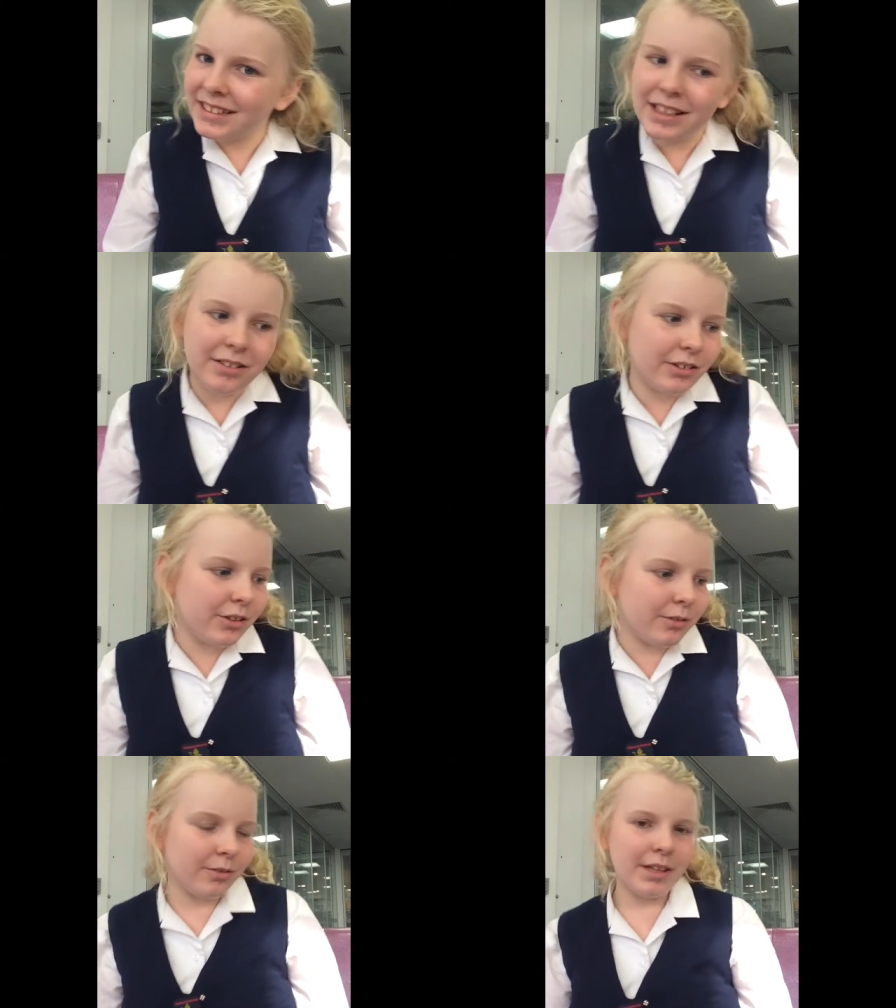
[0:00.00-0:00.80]
tell
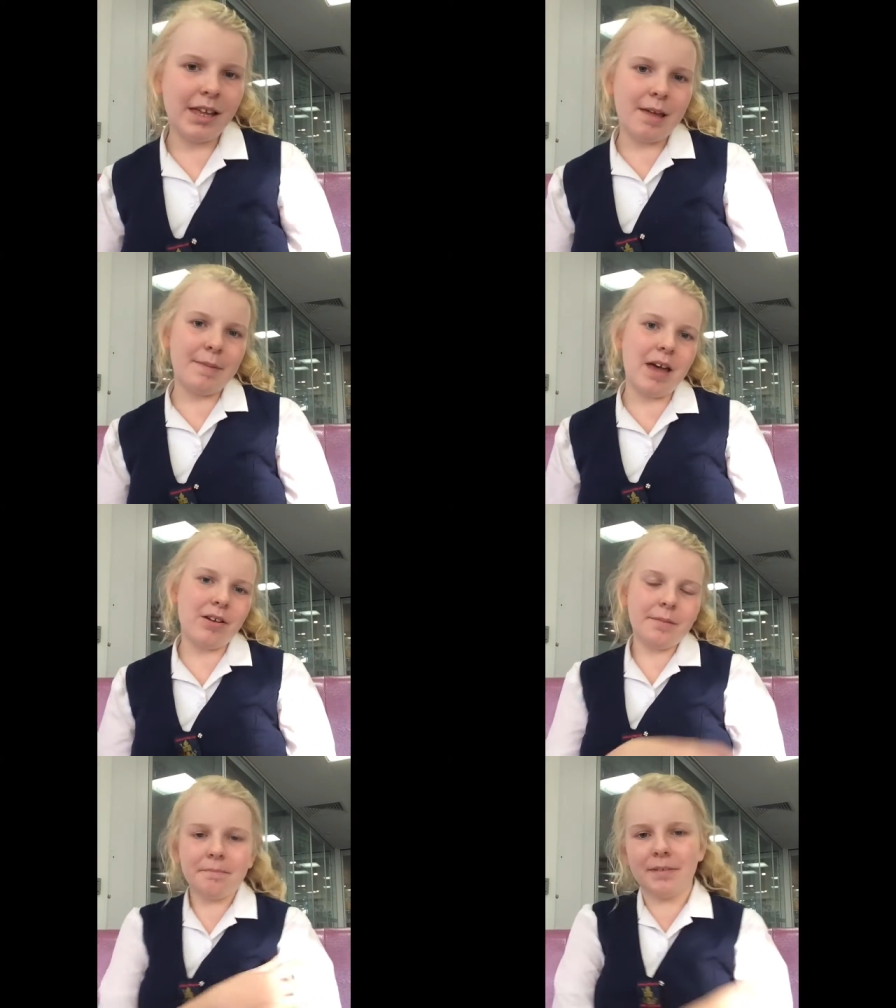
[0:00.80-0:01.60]
you
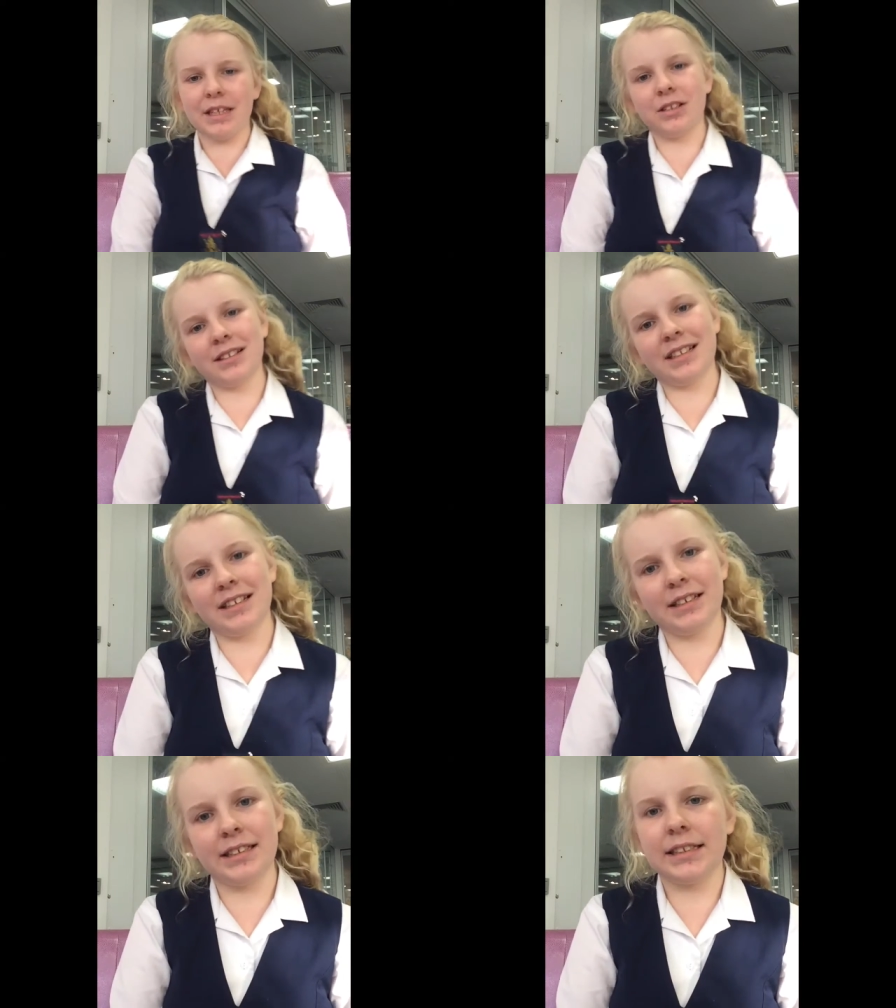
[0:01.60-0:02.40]
about him
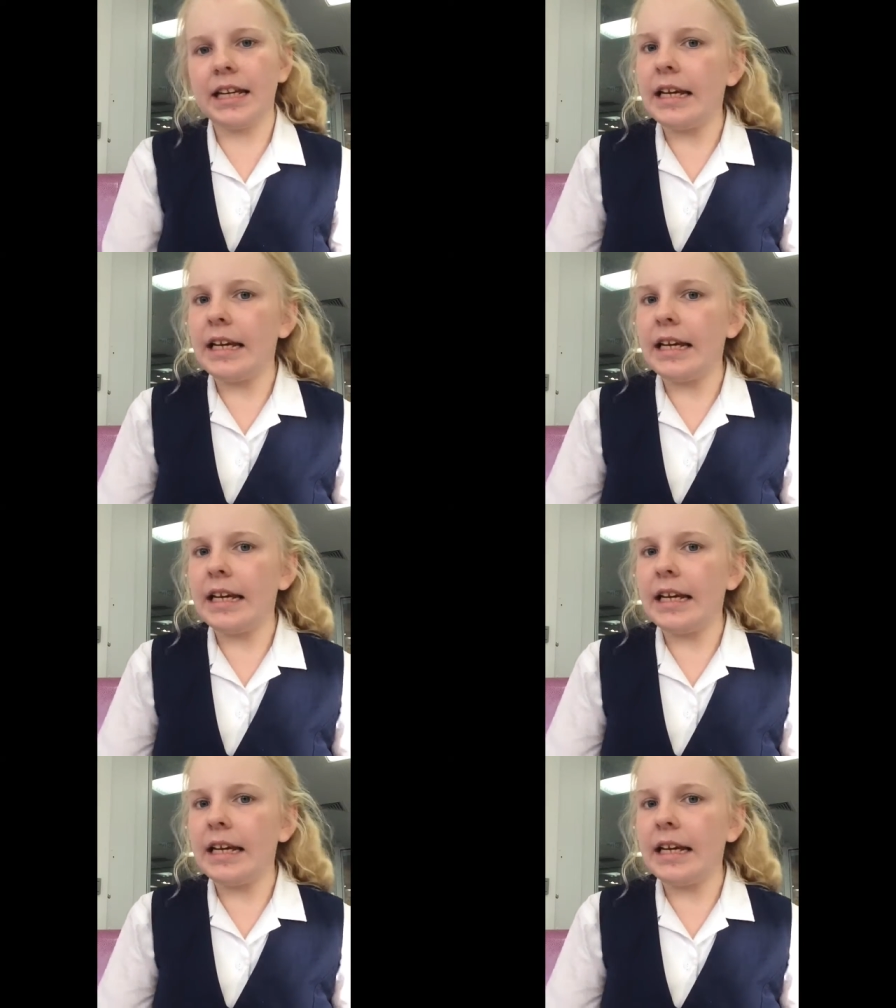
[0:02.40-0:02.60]
because